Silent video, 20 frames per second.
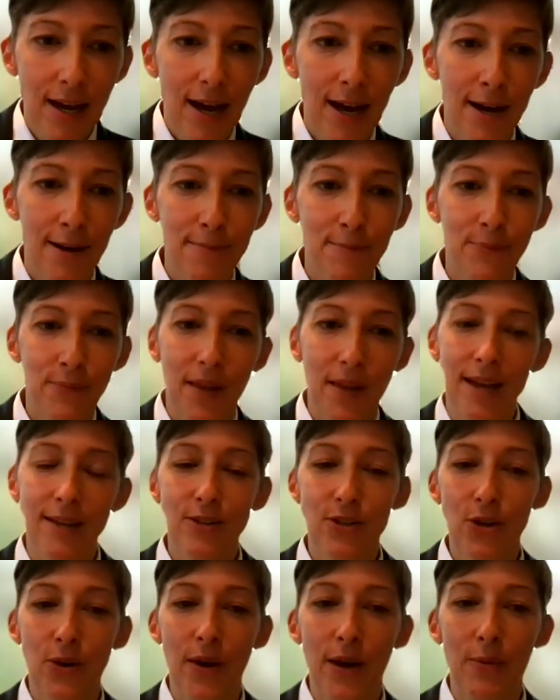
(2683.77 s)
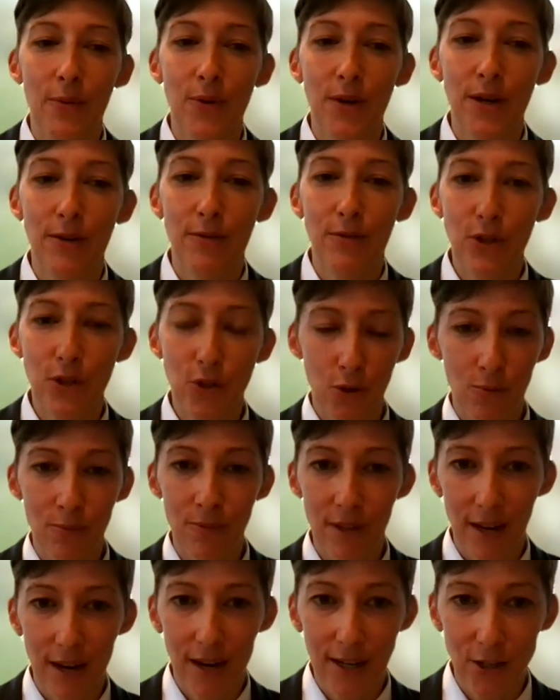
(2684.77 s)
Um, and so I would have
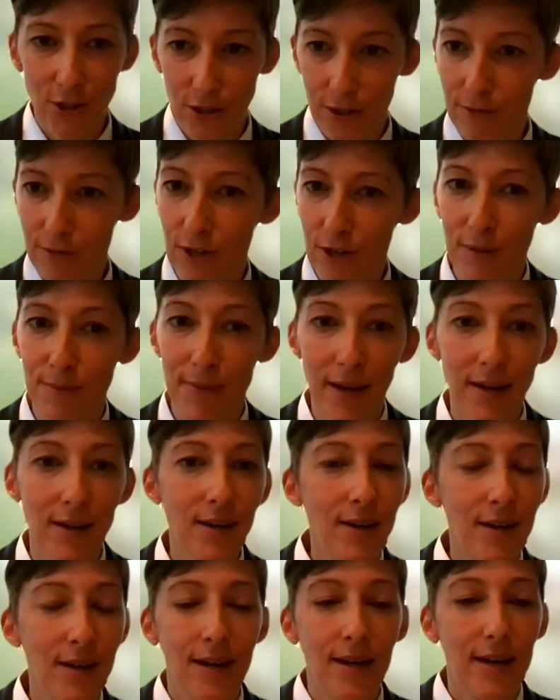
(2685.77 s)
assumed that I should have done better.